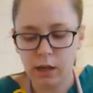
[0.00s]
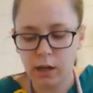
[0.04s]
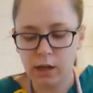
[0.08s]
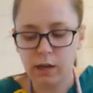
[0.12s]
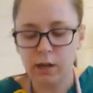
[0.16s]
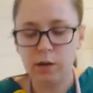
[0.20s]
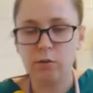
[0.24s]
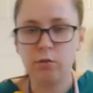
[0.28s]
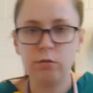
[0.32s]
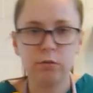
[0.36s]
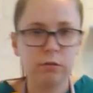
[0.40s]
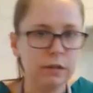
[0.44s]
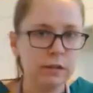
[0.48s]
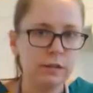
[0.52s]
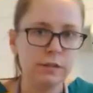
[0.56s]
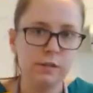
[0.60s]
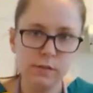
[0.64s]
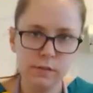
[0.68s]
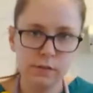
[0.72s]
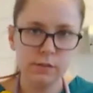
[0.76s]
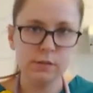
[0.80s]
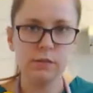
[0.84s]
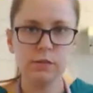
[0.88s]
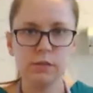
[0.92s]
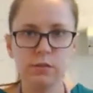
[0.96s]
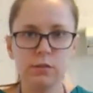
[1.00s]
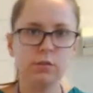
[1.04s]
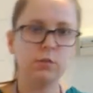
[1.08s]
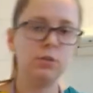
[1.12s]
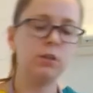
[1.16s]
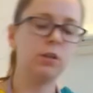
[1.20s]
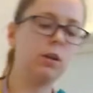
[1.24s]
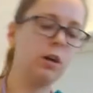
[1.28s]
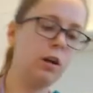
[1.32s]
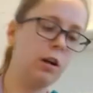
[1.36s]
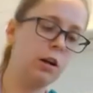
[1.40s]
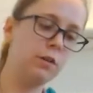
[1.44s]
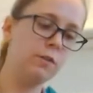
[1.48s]
any crazy
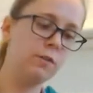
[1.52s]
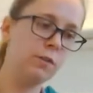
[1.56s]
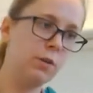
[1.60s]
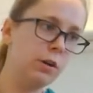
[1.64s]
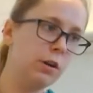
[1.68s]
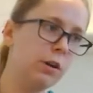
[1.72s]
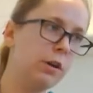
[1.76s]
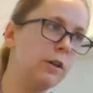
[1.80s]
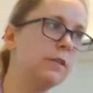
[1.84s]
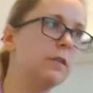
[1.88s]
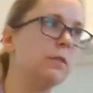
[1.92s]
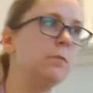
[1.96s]
discharge or it